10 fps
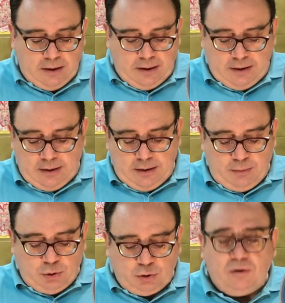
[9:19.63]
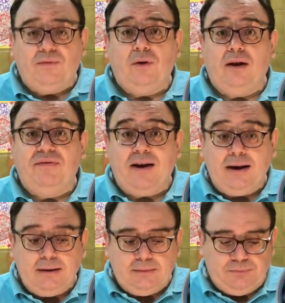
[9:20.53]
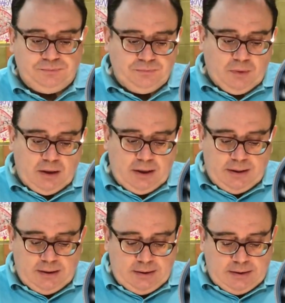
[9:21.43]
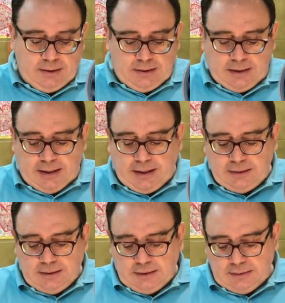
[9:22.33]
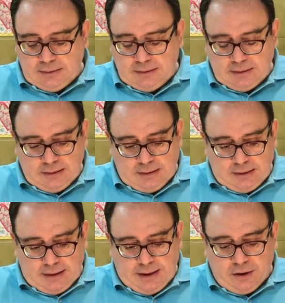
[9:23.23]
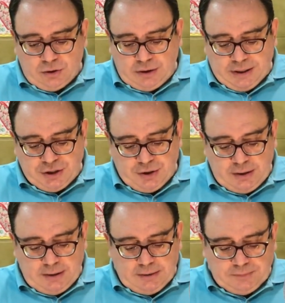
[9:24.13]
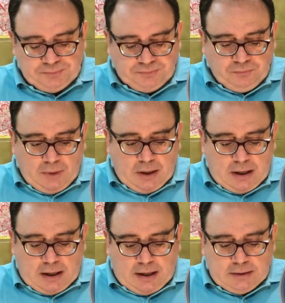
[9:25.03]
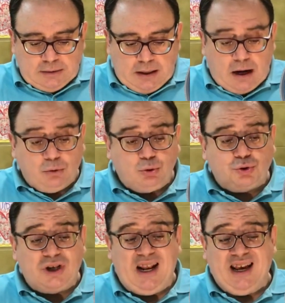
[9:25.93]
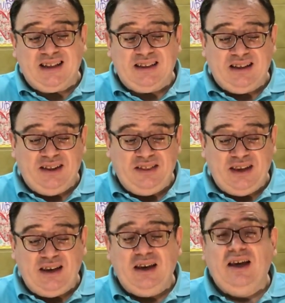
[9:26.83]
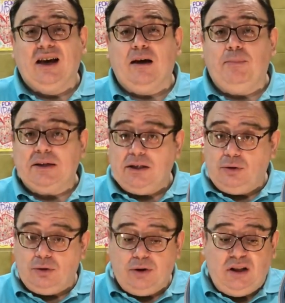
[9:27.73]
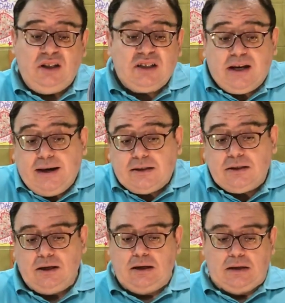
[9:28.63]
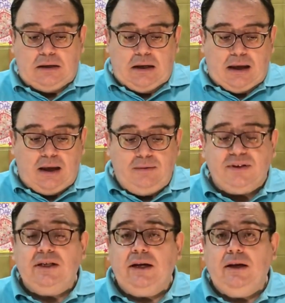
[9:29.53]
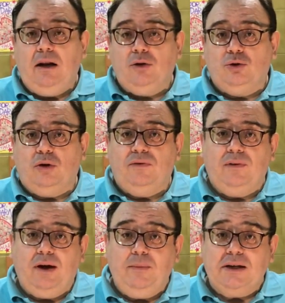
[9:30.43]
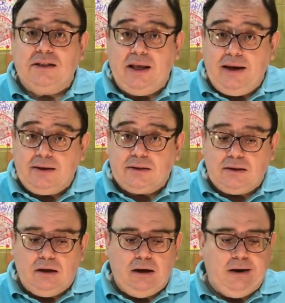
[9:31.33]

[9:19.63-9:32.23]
motor for a fan, heating, air conditioning, and how to select the capacitor. In this case, I've seen a lot of mistakes,